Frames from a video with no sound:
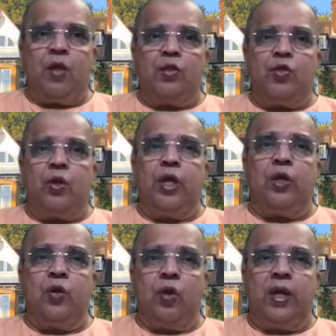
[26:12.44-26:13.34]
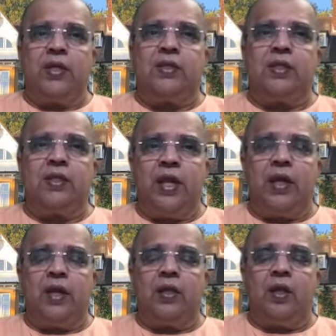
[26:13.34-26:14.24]
So ignorance is
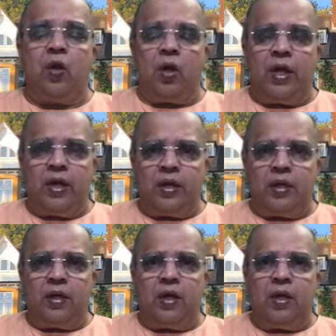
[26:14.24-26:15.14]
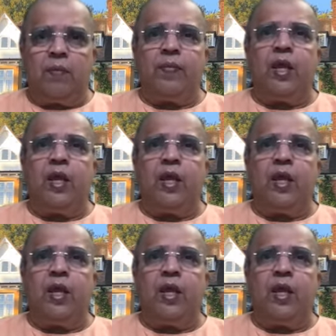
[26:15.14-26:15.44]
taking the non-eternal,